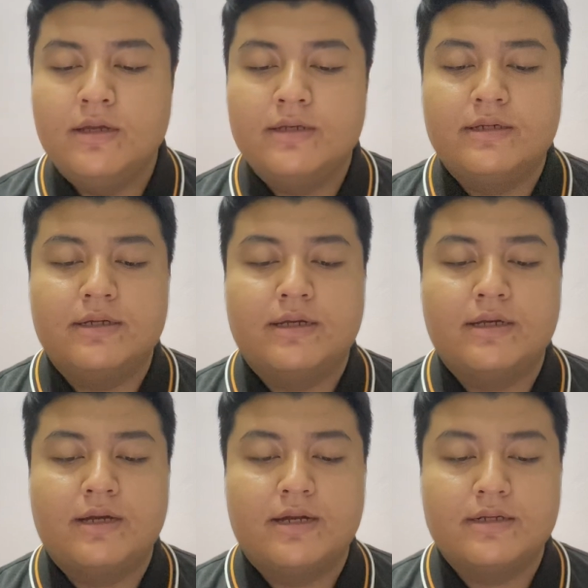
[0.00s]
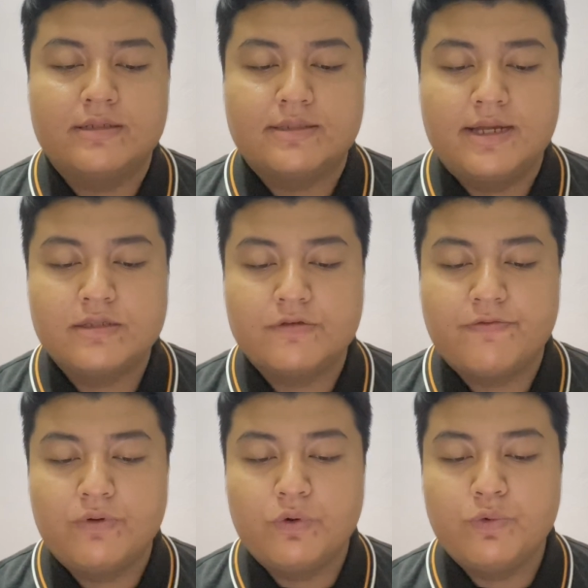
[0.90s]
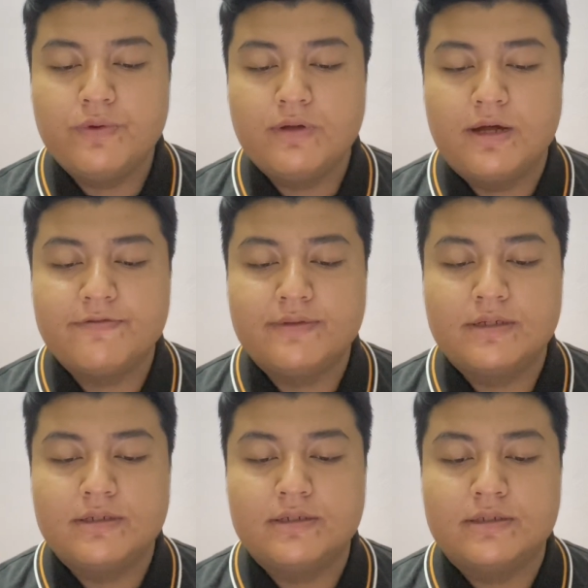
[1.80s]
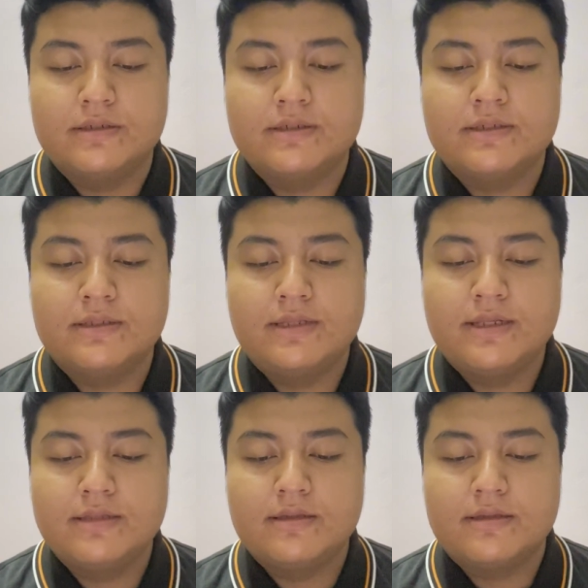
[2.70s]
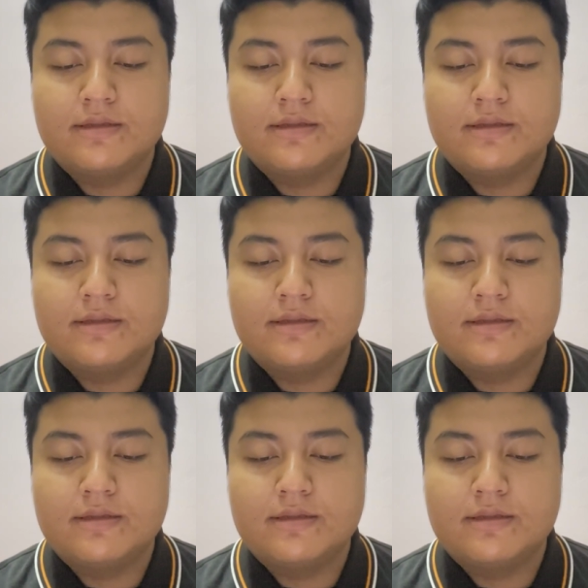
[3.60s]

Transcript: the current starts flowing after a certain